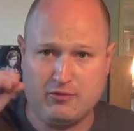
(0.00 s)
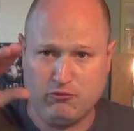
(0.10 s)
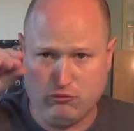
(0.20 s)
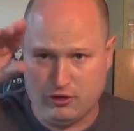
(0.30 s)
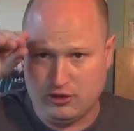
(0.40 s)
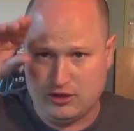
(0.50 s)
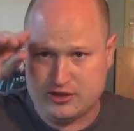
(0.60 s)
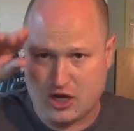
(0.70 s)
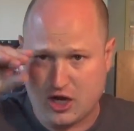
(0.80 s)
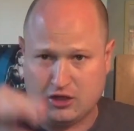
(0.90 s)
really
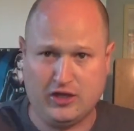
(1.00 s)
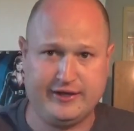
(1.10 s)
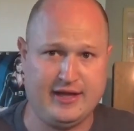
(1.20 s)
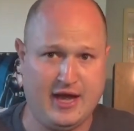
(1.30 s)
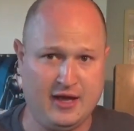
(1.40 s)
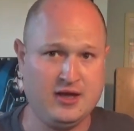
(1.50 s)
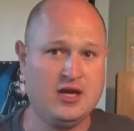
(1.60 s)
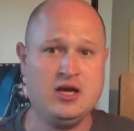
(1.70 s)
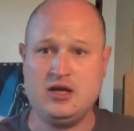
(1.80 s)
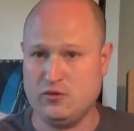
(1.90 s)
talk like that,
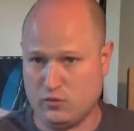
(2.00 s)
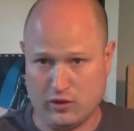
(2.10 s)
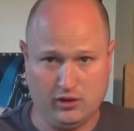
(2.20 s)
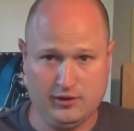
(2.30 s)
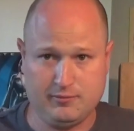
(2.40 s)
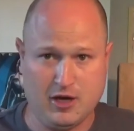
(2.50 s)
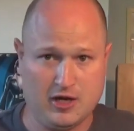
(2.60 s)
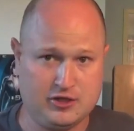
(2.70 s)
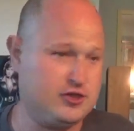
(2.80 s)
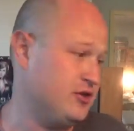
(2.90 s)
really
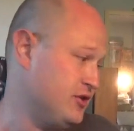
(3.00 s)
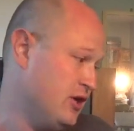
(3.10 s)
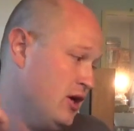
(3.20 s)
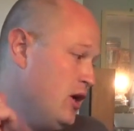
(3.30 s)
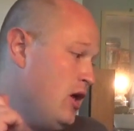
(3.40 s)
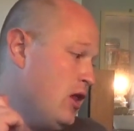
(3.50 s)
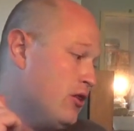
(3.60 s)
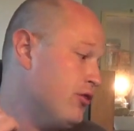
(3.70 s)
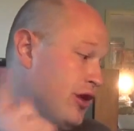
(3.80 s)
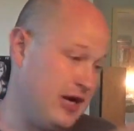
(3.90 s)
obnoxious.
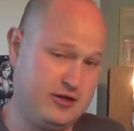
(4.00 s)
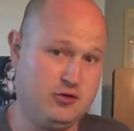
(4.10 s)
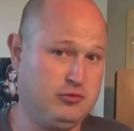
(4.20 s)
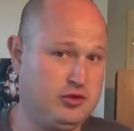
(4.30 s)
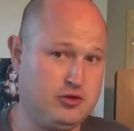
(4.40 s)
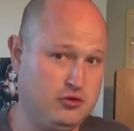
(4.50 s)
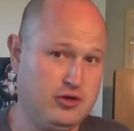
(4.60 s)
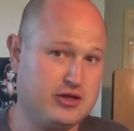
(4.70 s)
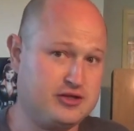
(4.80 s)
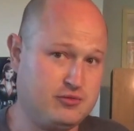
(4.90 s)
They don't do
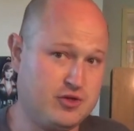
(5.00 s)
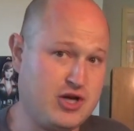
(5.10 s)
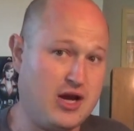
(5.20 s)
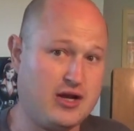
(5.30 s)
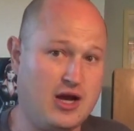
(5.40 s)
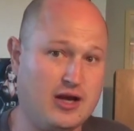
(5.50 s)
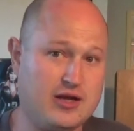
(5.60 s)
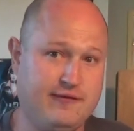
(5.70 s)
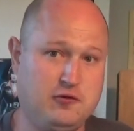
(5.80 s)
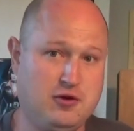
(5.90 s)
this, which I
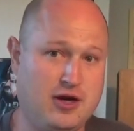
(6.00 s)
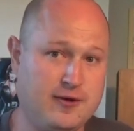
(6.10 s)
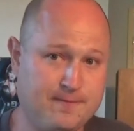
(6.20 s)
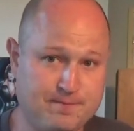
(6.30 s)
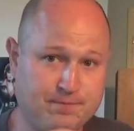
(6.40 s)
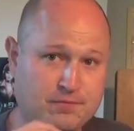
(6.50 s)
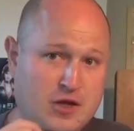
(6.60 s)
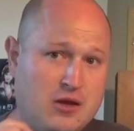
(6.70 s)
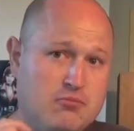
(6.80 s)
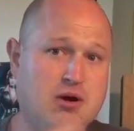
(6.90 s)
give credit.
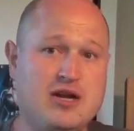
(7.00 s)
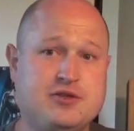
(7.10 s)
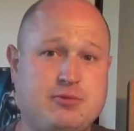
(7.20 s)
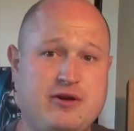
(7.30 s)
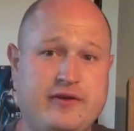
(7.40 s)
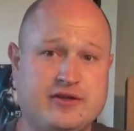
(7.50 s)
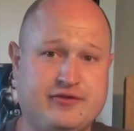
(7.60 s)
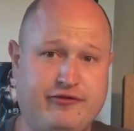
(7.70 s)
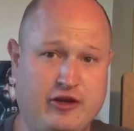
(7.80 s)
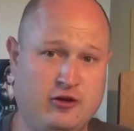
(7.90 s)
But his
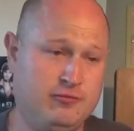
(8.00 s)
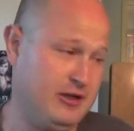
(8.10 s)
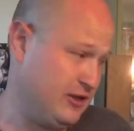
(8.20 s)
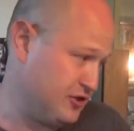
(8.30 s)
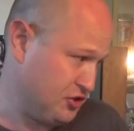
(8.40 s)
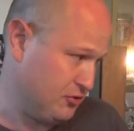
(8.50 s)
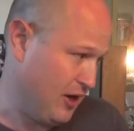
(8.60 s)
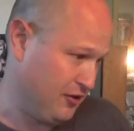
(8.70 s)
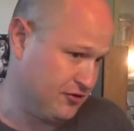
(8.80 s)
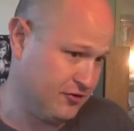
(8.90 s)
previous film that this
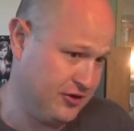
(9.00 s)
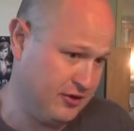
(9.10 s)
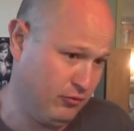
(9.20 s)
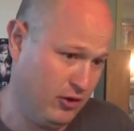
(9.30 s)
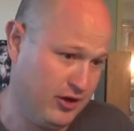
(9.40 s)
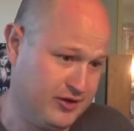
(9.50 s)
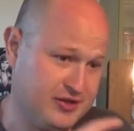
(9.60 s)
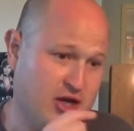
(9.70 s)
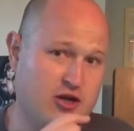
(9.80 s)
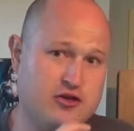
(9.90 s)
director did
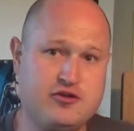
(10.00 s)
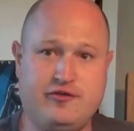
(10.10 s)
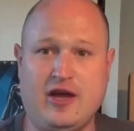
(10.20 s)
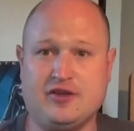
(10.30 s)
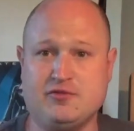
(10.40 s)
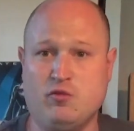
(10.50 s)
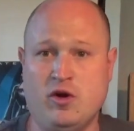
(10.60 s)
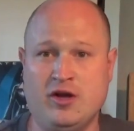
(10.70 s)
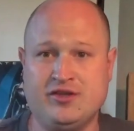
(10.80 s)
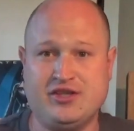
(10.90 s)
was
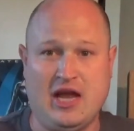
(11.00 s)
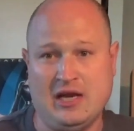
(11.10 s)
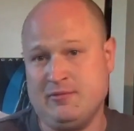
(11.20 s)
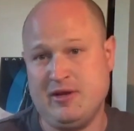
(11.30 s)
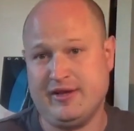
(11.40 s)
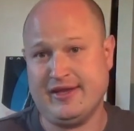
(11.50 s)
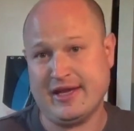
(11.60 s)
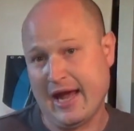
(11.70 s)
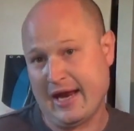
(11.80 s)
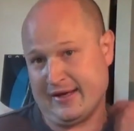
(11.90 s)
2001's Enemy at the
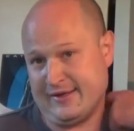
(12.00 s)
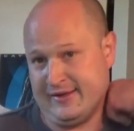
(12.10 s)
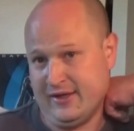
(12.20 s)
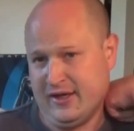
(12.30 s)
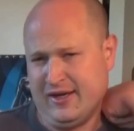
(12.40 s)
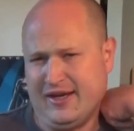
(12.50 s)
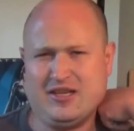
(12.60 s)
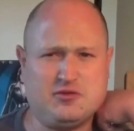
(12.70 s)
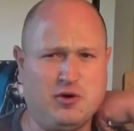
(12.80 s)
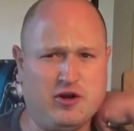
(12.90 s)
Gate.
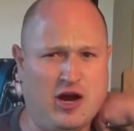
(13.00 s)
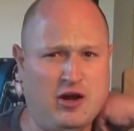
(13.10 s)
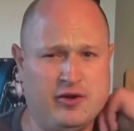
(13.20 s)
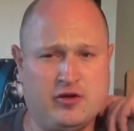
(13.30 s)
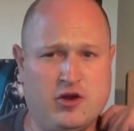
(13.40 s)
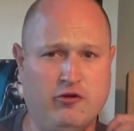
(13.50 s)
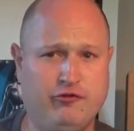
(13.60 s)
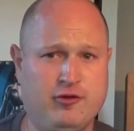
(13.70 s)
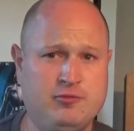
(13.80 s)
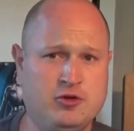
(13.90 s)
It's weird how you go
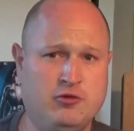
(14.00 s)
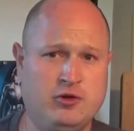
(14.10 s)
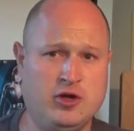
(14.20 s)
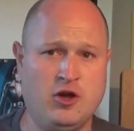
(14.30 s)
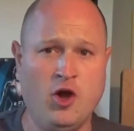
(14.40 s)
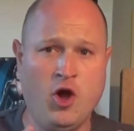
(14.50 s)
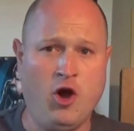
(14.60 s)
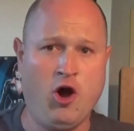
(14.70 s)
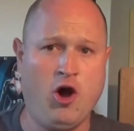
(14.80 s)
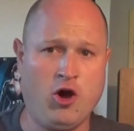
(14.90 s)
from doing a
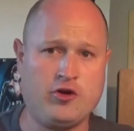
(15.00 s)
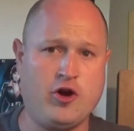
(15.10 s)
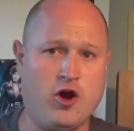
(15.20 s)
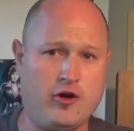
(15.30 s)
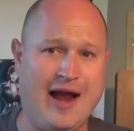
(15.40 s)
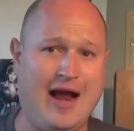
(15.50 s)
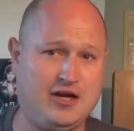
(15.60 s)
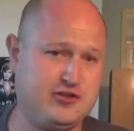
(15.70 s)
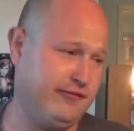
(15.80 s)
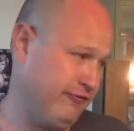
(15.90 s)
hard art
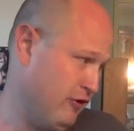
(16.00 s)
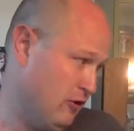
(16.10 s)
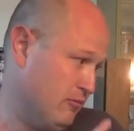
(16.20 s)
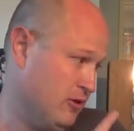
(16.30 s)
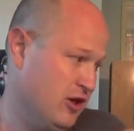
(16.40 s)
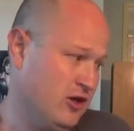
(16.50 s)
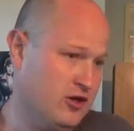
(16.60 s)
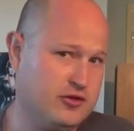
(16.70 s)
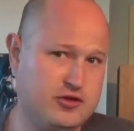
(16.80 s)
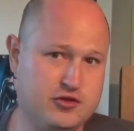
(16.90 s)
action film
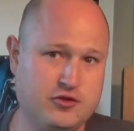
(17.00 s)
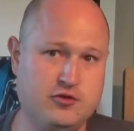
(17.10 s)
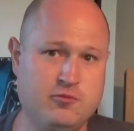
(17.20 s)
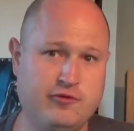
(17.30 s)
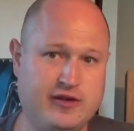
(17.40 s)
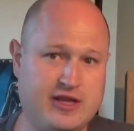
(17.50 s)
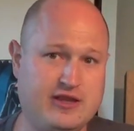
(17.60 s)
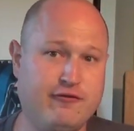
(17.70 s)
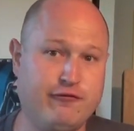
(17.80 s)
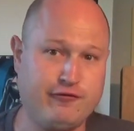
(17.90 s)
to doing a movie that
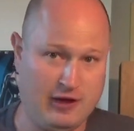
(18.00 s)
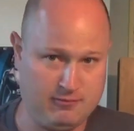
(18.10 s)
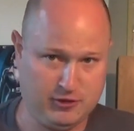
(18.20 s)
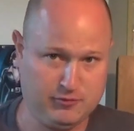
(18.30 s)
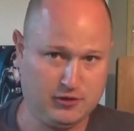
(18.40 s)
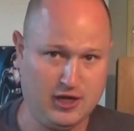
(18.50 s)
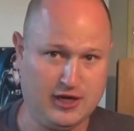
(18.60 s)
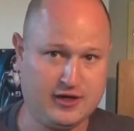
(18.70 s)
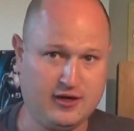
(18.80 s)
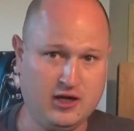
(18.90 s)
the family would
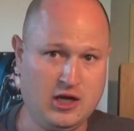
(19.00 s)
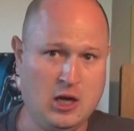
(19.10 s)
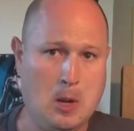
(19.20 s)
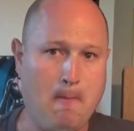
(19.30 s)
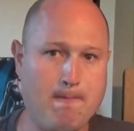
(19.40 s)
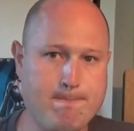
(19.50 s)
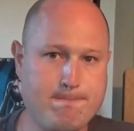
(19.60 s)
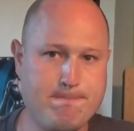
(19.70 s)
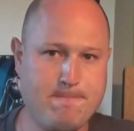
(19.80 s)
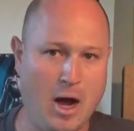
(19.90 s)
like.
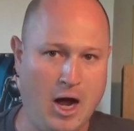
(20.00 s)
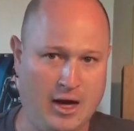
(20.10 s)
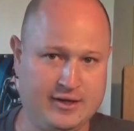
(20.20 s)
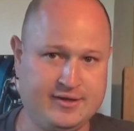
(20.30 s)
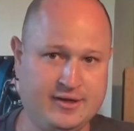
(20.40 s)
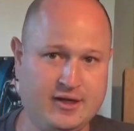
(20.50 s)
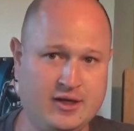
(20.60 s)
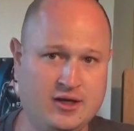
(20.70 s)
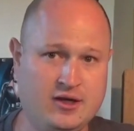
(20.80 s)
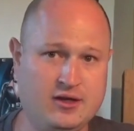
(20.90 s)
But
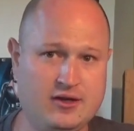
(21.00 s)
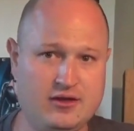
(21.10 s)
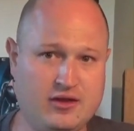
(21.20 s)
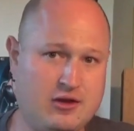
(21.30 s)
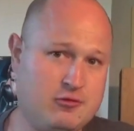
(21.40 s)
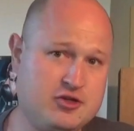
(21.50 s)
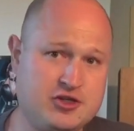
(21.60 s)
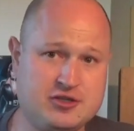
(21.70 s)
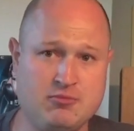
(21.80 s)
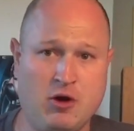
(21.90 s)
there were
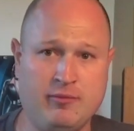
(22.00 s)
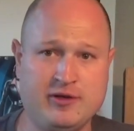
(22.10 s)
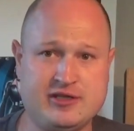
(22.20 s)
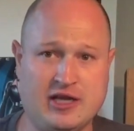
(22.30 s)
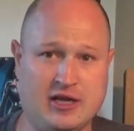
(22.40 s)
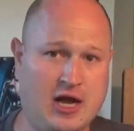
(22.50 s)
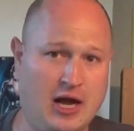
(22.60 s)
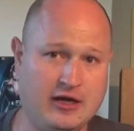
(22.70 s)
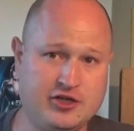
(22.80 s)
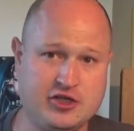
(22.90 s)
just moments that
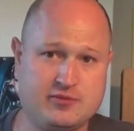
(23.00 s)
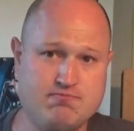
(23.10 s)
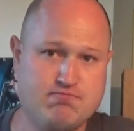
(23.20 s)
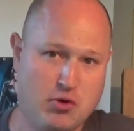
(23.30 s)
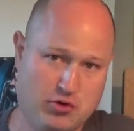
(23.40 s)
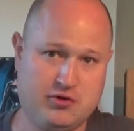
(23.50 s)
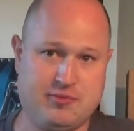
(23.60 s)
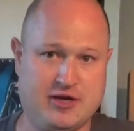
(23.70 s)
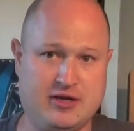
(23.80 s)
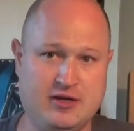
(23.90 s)
kind of just bored
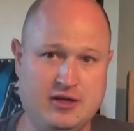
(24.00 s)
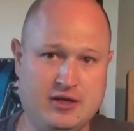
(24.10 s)
me.